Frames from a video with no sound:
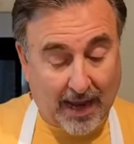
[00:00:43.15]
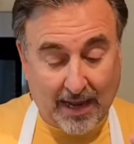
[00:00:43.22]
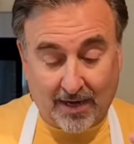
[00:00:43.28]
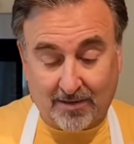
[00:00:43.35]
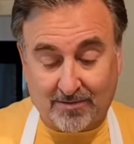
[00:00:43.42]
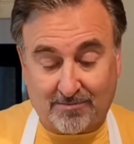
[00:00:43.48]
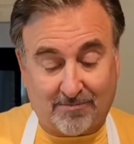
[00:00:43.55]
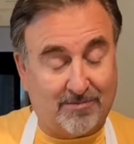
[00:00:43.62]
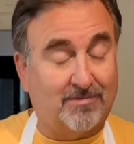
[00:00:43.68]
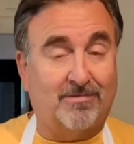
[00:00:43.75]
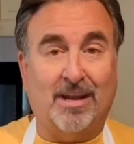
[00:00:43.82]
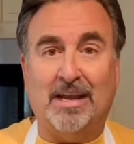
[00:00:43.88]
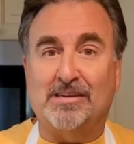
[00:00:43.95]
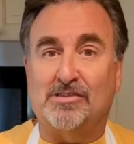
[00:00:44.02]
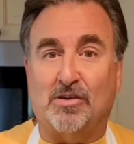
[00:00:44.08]
and it
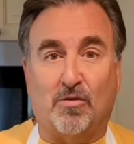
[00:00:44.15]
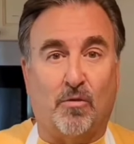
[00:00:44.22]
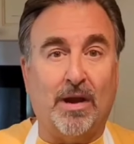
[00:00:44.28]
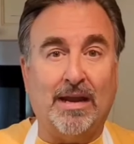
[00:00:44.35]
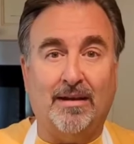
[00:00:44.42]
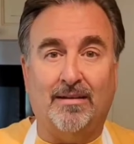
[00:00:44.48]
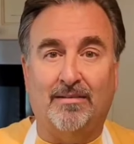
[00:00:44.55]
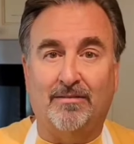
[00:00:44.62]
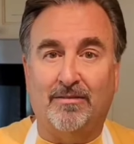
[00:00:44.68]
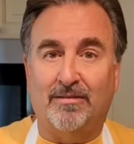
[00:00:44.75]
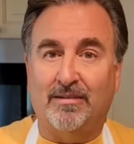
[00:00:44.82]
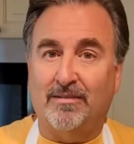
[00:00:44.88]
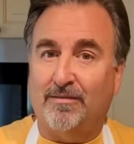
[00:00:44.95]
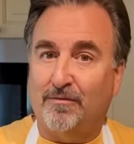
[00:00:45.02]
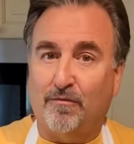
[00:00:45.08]
tastes great
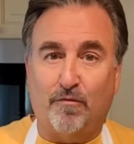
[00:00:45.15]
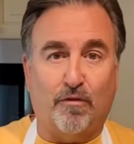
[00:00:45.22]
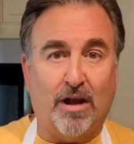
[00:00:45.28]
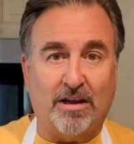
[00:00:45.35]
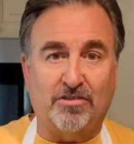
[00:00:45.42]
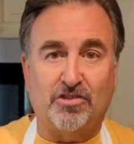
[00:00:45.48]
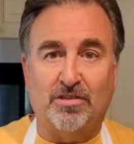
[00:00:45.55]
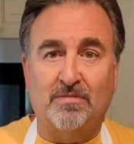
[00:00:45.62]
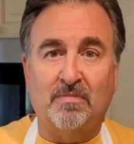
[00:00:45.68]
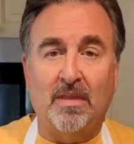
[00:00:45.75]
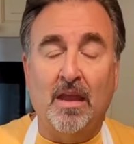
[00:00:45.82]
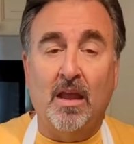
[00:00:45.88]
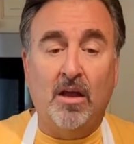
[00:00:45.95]
fresh.